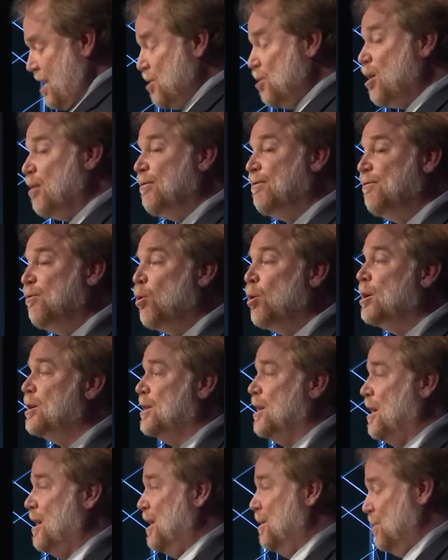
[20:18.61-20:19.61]
there are four
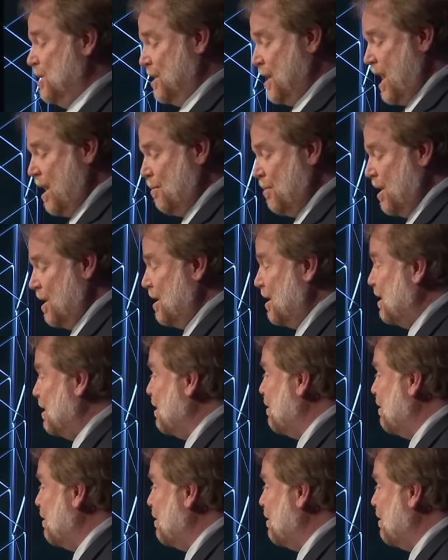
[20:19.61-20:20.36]
times that many